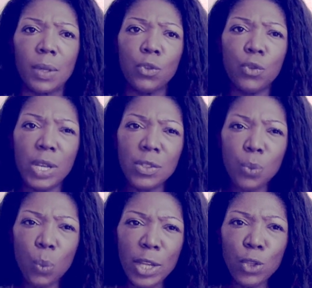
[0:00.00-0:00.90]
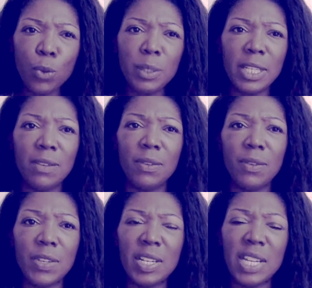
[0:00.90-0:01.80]
Trust what you believe, even
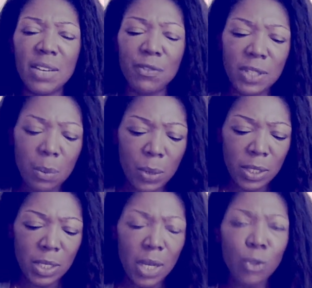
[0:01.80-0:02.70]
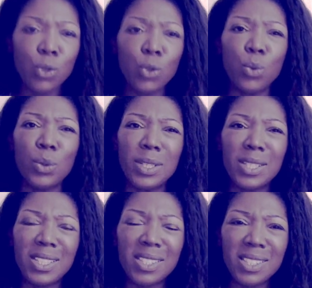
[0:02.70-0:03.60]
if someone tells you
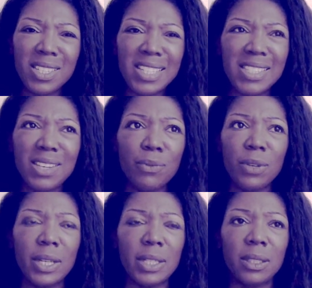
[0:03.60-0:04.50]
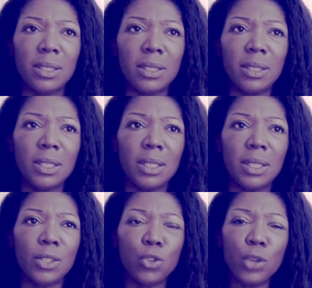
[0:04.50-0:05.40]
it's different.
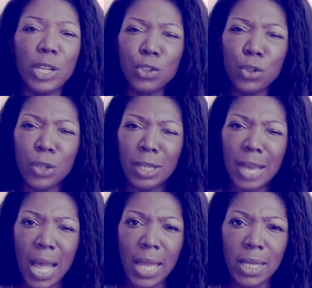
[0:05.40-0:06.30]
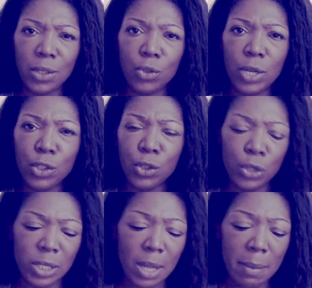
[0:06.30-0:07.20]
Trust your gut. Trust your
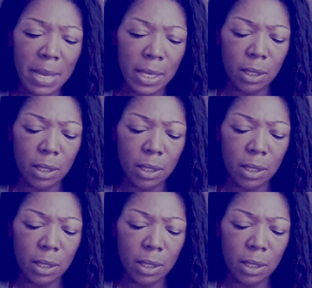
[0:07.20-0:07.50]
stomach.